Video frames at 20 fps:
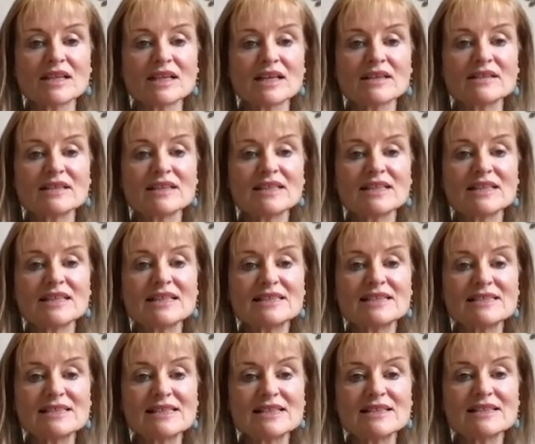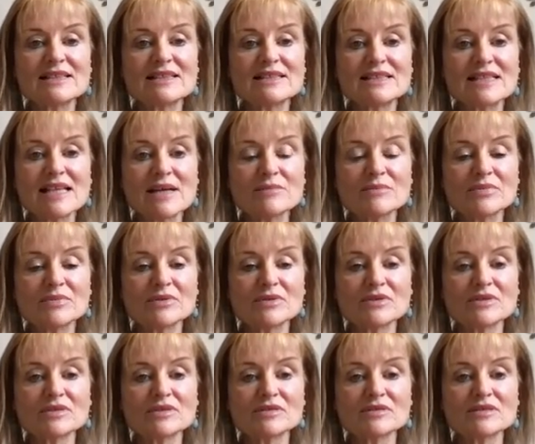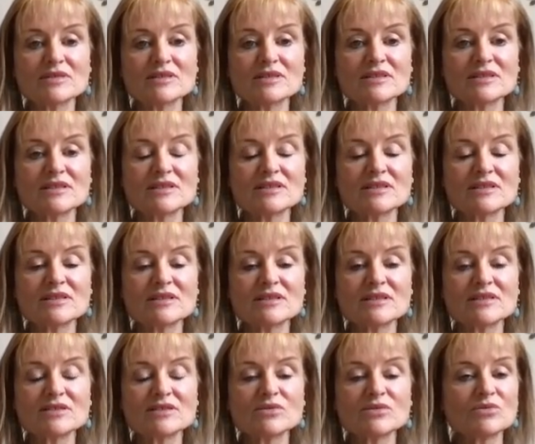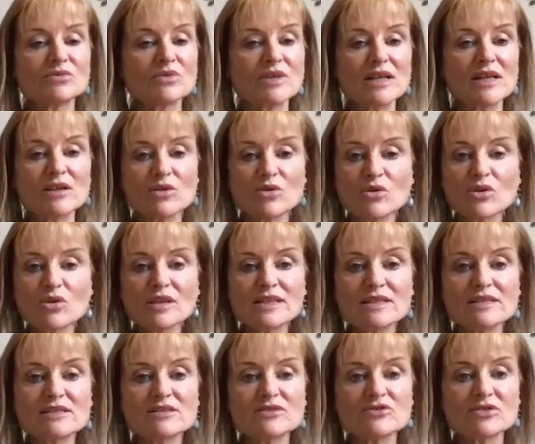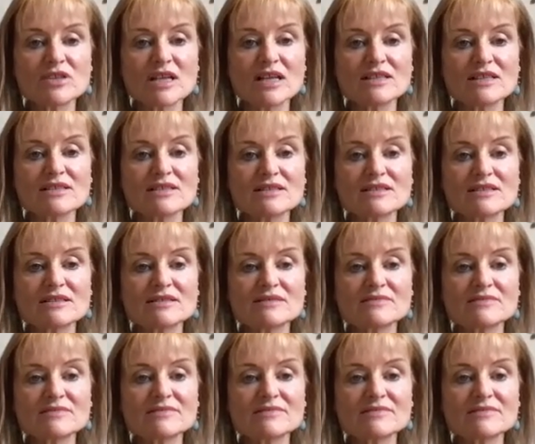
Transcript: and that it's in the temple where all is trust.